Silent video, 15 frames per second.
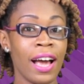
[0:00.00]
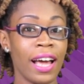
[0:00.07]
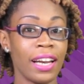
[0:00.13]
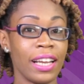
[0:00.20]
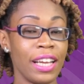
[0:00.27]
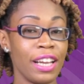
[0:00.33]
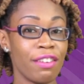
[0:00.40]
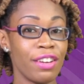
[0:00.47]
and
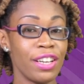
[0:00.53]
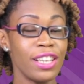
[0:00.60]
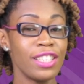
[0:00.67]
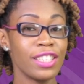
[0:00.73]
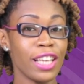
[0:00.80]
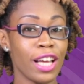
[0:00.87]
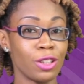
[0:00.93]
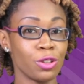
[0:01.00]
a hearing
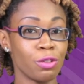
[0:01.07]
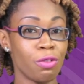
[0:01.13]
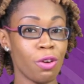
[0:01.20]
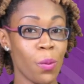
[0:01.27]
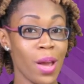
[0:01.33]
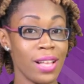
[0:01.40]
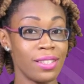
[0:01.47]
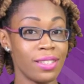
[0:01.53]
is scheduled
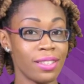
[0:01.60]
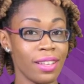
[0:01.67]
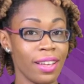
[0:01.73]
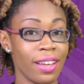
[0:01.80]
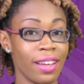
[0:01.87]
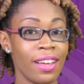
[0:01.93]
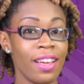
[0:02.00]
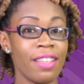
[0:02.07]
for
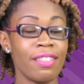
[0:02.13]
Wednesday.